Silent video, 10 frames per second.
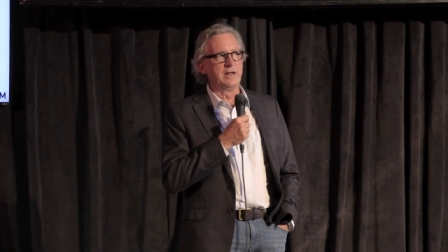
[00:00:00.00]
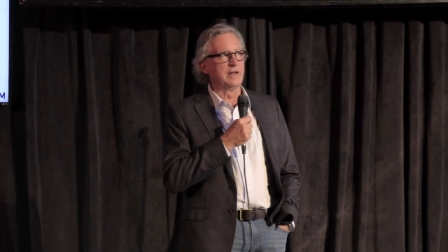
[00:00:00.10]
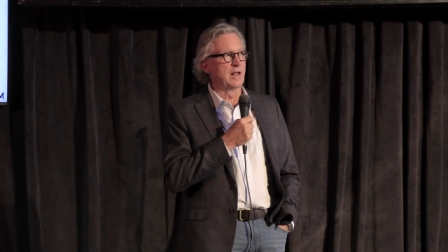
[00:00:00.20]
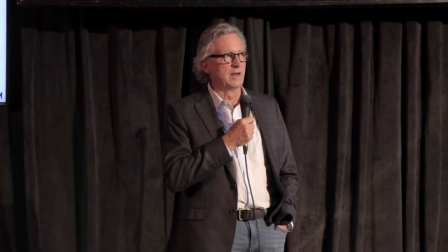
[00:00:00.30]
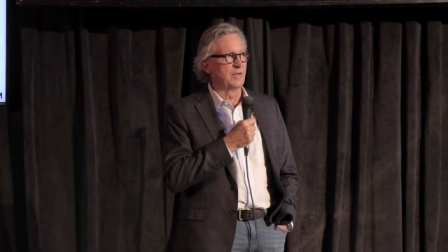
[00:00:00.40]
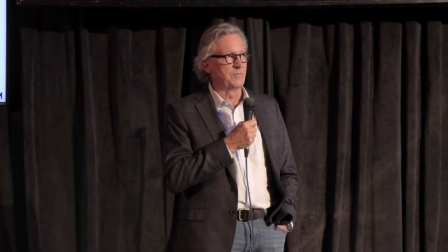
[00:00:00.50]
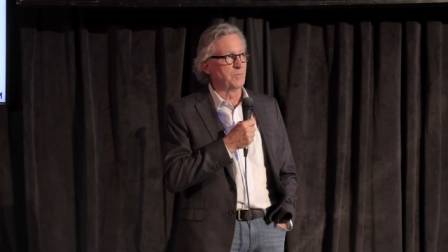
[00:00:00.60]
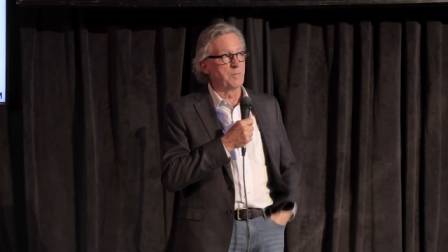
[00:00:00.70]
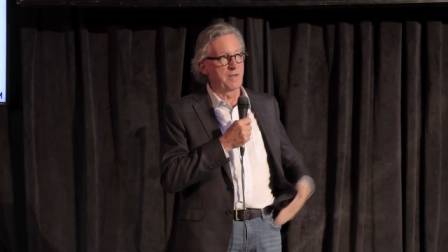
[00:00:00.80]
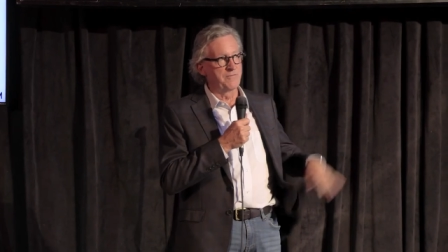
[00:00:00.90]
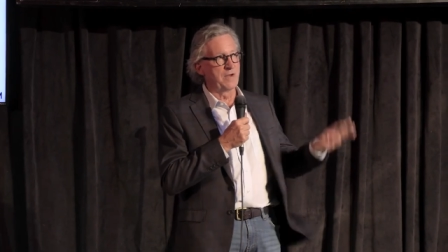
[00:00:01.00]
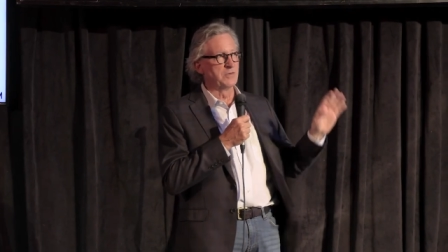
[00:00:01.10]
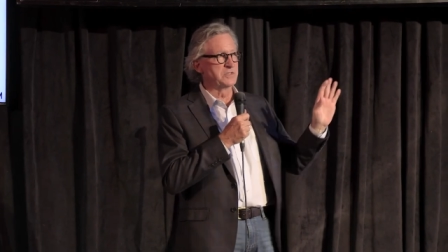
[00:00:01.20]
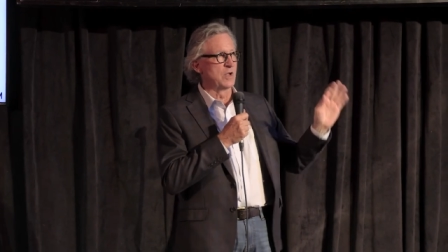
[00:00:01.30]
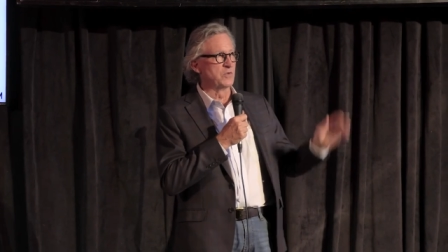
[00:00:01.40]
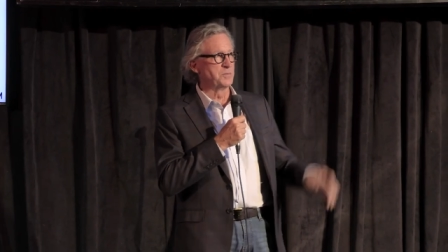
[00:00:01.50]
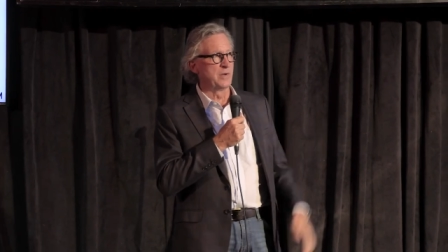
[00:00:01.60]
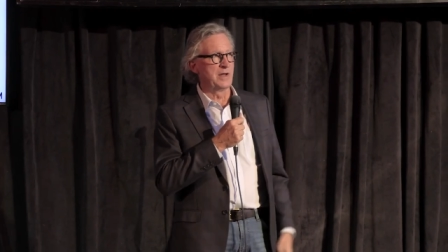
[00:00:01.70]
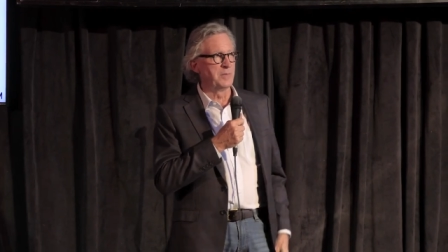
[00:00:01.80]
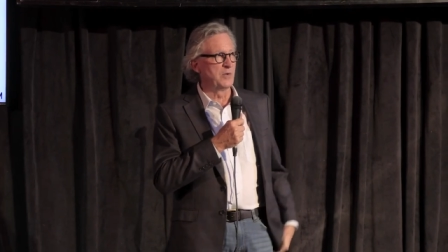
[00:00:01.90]
and I love, but my favorite song was
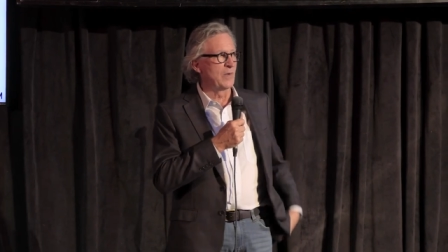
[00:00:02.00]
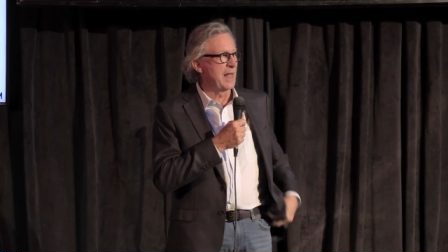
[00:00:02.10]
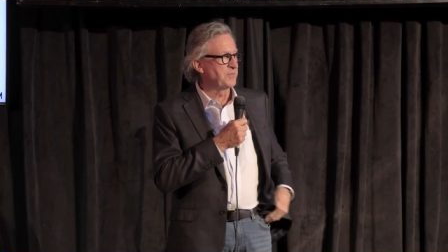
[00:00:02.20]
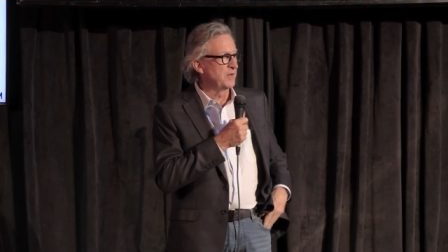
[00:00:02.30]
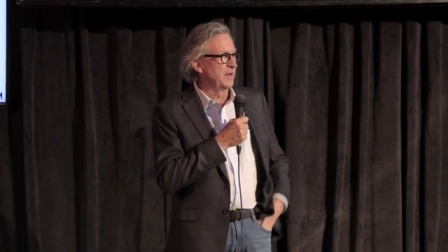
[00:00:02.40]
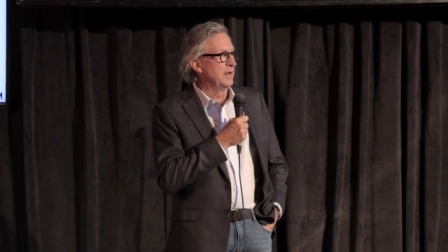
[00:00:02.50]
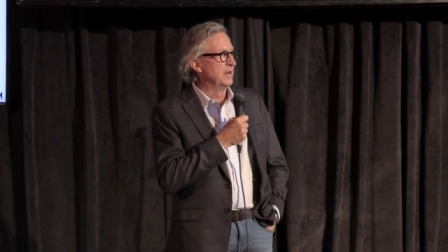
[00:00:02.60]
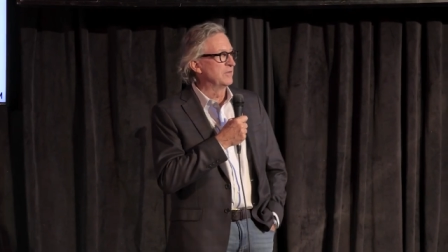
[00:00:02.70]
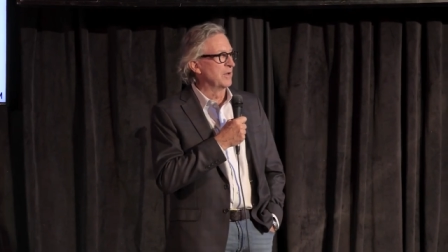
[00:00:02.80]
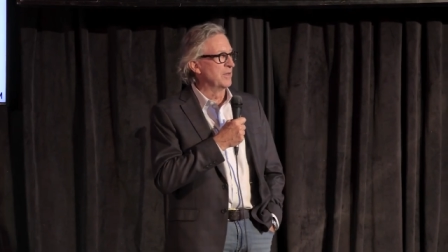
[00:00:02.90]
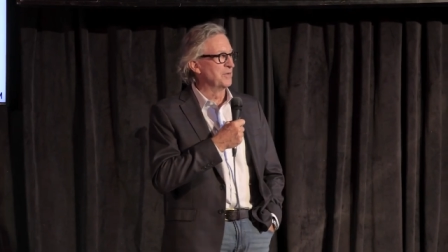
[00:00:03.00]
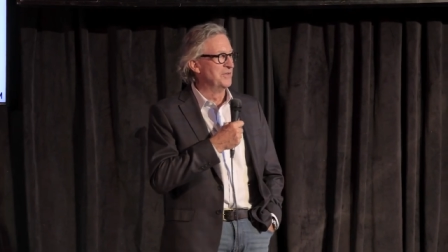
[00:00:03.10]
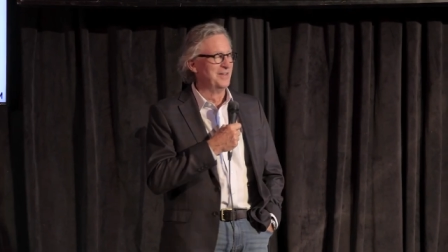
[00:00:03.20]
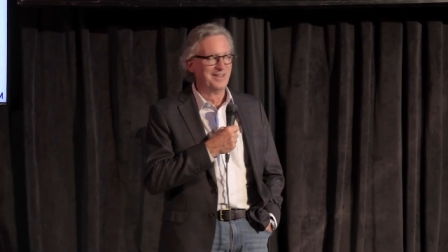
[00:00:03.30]
Bohemian Rhapsody. So that was,